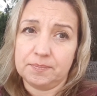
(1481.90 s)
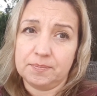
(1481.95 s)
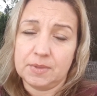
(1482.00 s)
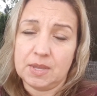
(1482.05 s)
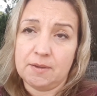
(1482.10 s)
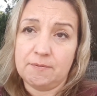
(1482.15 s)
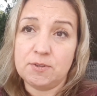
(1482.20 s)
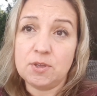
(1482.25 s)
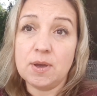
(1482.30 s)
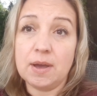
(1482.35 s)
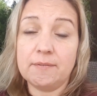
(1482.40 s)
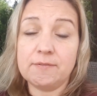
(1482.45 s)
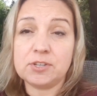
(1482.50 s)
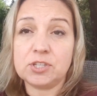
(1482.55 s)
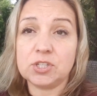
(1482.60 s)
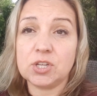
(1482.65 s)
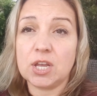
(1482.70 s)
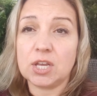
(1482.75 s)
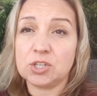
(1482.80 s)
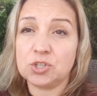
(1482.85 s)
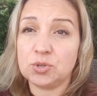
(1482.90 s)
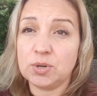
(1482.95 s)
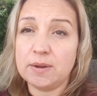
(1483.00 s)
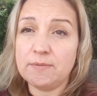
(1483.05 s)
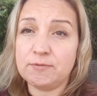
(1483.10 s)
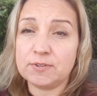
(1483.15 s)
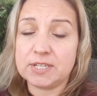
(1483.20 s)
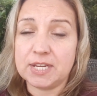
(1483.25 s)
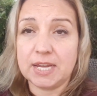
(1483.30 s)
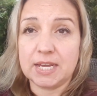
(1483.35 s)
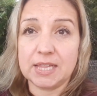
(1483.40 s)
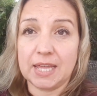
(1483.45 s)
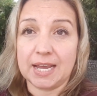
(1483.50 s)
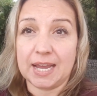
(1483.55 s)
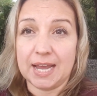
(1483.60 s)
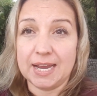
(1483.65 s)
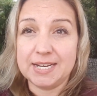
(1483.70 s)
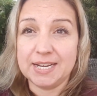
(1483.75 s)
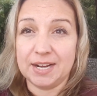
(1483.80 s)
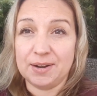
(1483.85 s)
If you have extreme fatigue like
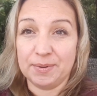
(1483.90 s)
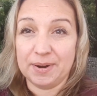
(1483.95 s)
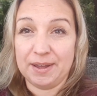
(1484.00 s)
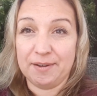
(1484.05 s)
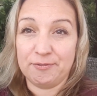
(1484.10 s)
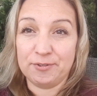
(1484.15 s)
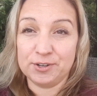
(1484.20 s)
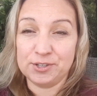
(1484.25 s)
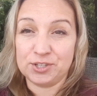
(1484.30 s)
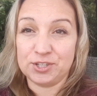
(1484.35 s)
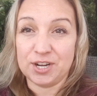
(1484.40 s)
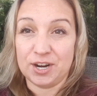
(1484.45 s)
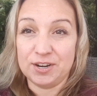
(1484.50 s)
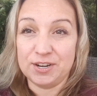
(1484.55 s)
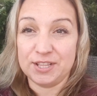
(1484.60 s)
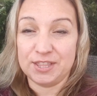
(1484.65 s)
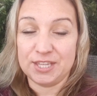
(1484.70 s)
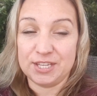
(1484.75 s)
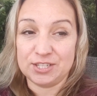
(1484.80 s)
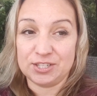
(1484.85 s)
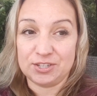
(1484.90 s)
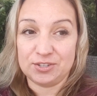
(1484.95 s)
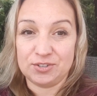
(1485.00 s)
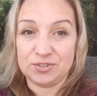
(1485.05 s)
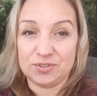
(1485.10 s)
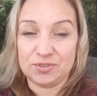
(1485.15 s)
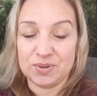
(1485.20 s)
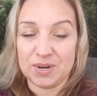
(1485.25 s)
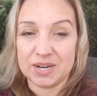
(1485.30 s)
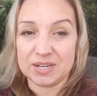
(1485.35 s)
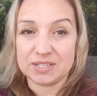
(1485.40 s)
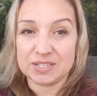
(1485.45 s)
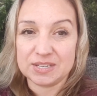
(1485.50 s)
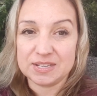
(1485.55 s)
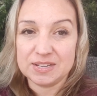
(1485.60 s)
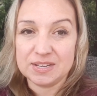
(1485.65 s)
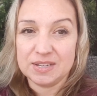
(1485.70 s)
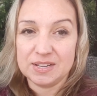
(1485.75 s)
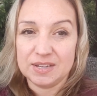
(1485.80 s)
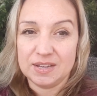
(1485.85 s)
I did when I first started these drugs,
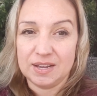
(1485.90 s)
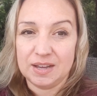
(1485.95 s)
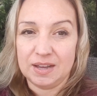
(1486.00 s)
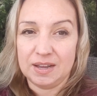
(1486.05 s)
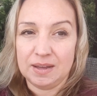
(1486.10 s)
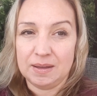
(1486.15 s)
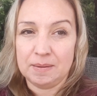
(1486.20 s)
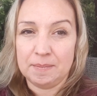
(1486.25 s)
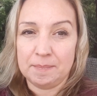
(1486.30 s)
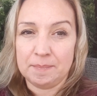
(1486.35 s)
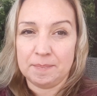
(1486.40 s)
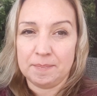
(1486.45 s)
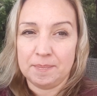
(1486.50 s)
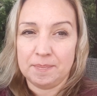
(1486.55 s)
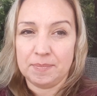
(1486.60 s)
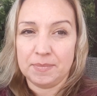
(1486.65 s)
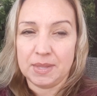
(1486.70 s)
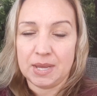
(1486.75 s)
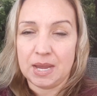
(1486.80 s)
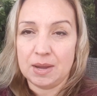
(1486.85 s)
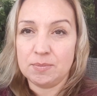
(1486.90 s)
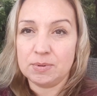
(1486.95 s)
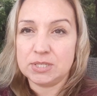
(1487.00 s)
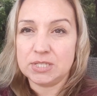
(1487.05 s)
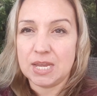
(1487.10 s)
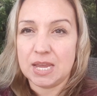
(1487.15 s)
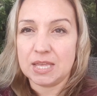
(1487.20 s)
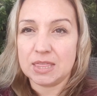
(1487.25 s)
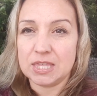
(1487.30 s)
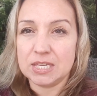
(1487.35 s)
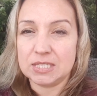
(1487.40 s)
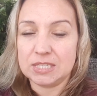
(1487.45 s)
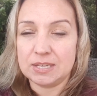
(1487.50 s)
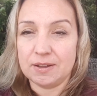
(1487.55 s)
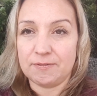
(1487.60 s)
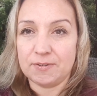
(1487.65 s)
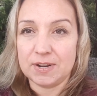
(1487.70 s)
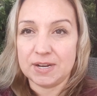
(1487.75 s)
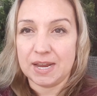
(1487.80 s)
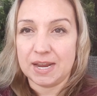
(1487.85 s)
I would take this
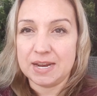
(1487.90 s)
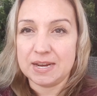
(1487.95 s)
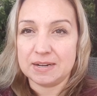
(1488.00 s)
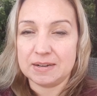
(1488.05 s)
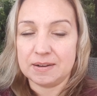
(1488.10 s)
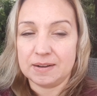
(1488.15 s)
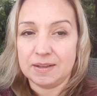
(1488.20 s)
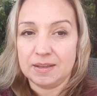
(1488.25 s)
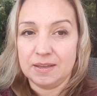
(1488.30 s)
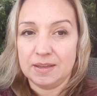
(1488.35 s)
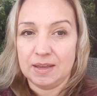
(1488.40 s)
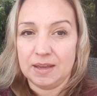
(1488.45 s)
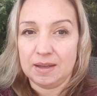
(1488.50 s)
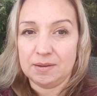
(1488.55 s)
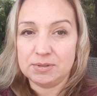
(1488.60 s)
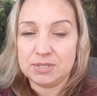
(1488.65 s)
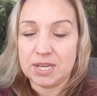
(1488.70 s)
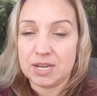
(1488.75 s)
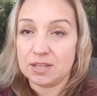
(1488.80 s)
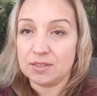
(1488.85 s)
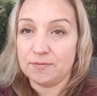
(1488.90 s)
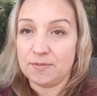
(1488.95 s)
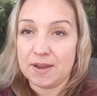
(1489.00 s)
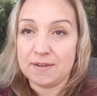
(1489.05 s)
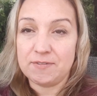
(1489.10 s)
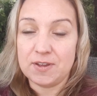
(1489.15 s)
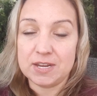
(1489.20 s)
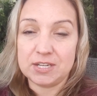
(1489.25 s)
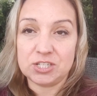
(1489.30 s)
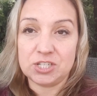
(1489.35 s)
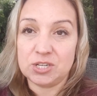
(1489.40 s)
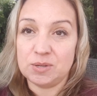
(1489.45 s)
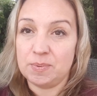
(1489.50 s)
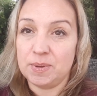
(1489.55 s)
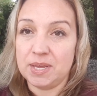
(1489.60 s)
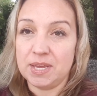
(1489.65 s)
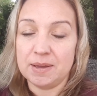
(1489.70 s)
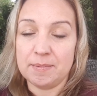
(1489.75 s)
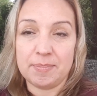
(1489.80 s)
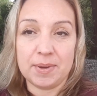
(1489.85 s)
stuff at night I was taking the
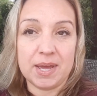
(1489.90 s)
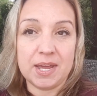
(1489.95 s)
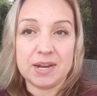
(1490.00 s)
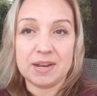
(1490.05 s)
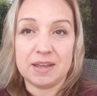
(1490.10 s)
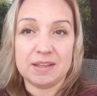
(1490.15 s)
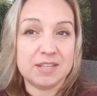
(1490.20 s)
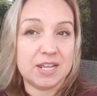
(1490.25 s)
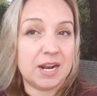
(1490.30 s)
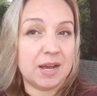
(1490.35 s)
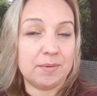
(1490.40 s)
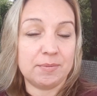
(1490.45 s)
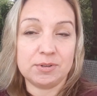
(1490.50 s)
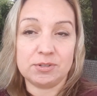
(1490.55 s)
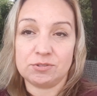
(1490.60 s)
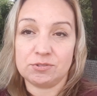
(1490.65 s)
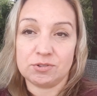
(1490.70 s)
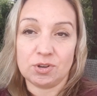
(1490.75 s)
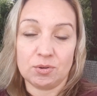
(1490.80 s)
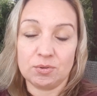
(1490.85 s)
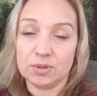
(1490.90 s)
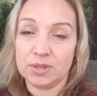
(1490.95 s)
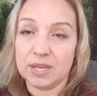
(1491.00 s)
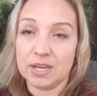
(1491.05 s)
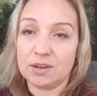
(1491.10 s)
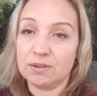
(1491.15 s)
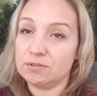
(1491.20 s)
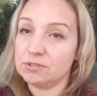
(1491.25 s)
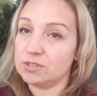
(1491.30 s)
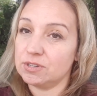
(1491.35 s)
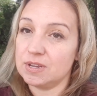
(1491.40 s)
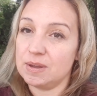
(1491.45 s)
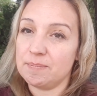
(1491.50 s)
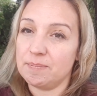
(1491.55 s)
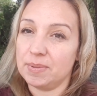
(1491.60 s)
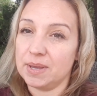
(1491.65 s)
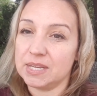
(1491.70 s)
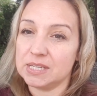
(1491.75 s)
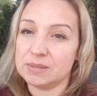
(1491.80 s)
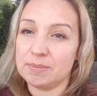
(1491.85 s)
5-HTP at bed, and then I would totally go to sleep
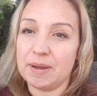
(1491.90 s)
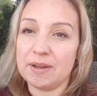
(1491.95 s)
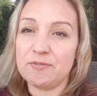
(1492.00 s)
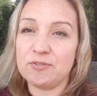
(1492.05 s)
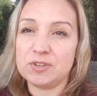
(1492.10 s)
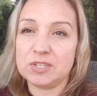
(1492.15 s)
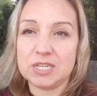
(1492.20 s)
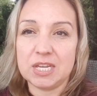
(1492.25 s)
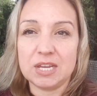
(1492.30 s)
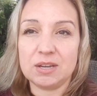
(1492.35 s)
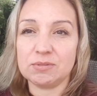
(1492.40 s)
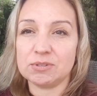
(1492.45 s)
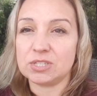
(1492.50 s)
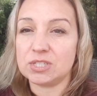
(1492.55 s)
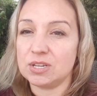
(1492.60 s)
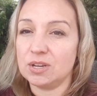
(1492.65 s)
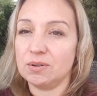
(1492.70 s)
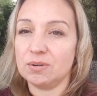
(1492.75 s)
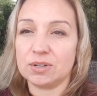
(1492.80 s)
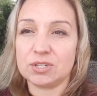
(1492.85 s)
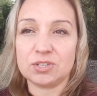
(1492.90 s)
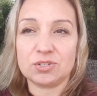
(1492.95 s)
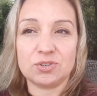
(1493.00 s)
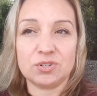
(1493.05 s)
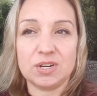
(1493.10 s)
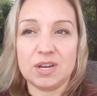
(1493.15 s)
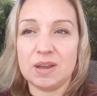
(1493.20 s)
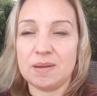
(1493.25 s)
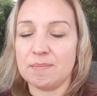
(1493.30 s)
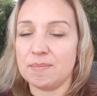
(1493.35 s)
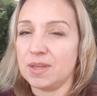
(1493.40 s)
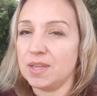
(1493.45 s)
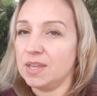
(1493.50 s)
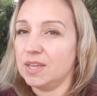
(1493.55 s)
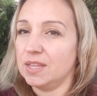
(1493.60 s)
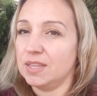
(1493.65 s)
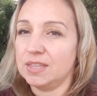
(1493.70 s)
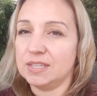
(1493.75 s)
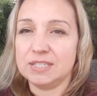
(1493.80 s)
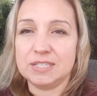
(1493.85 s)
because my fatigue was so extreme.
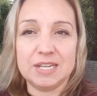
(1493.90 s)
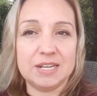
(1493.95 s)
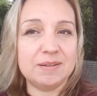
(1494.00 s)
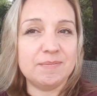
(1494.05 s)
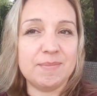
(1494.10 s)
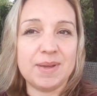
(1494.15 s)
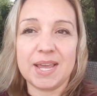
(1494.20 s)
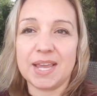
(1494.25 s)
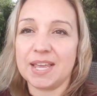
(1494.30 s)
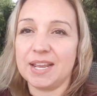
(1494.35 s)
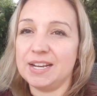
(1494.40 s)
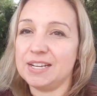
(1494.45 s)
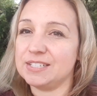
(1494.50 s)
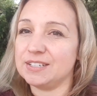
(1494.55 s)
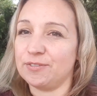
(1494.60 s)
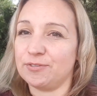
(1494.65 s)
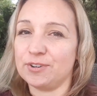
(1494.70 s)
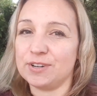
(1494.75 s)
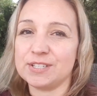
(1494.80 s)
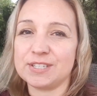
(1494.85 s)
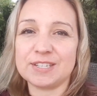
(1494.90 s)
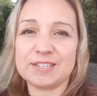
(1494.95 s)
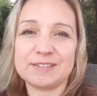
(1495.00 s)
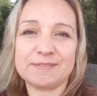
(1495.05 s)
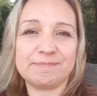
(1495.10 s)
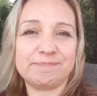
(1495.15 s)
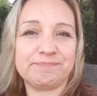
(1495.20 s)
Didn't make any difference.